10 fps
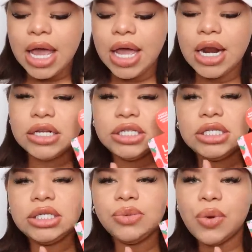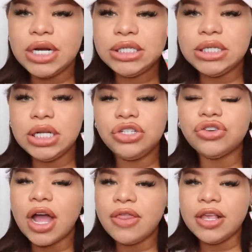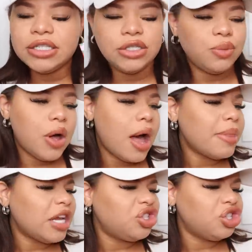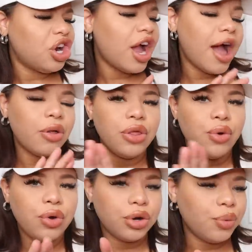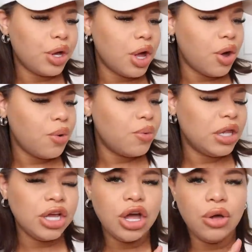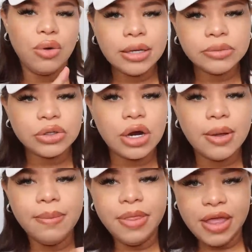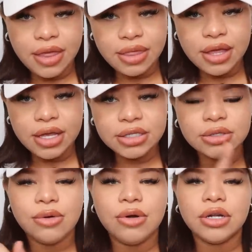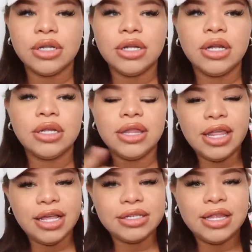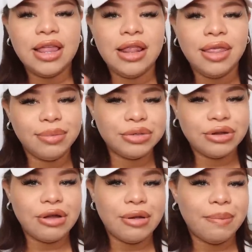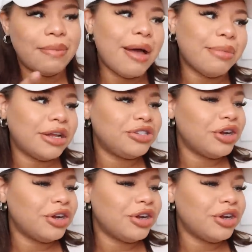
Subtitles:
and I just wanted to try this as well. I'm not sure how the order will go. Will it go lip scrub then this, or this then lip scrub? I'm not